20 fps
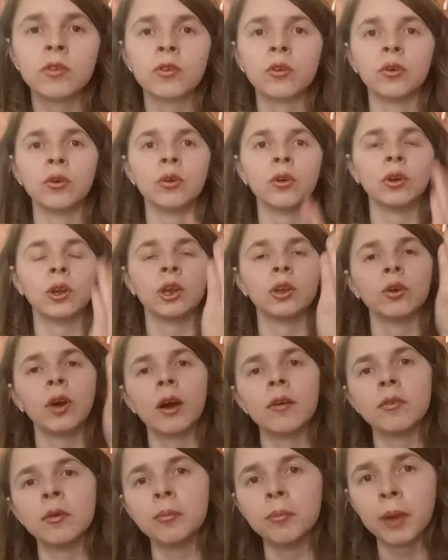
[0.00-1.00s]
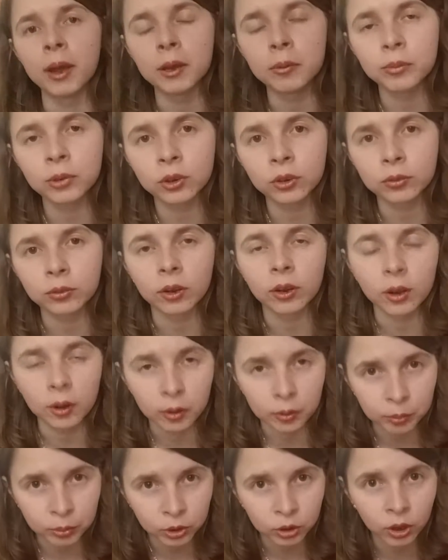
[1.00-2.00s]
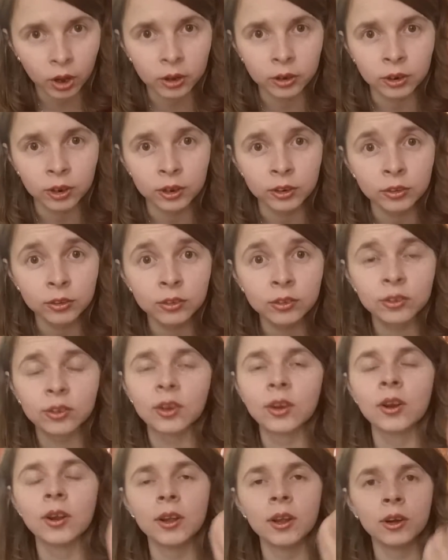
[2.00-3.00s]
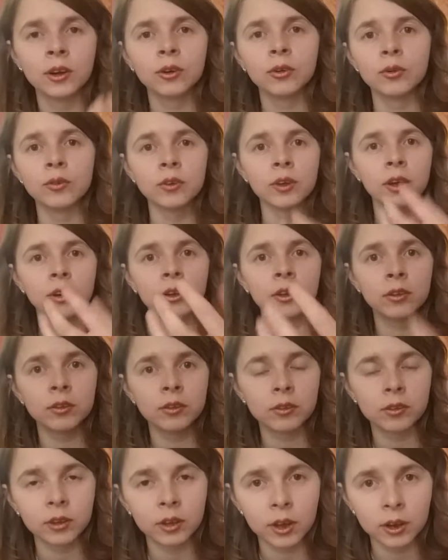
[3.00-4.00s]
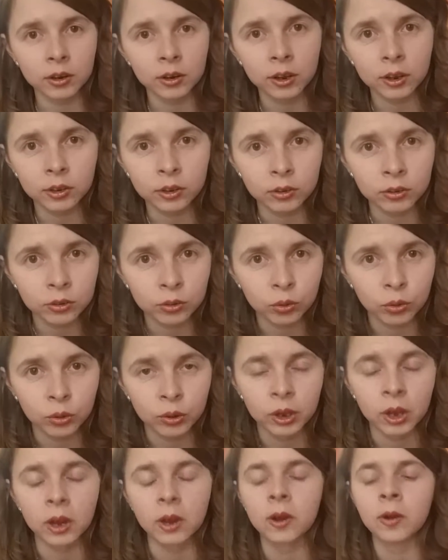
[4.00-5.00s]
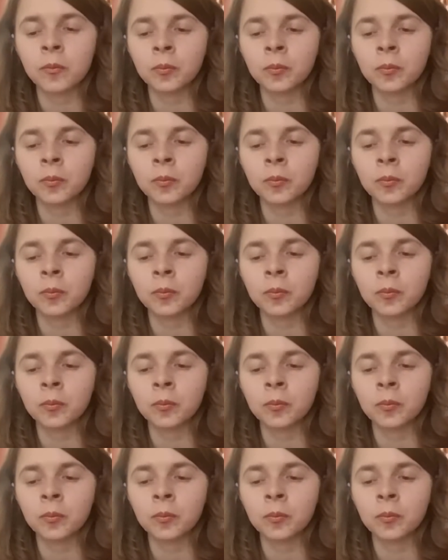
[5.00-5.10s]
So you need to have a protagonist who's carrying the story,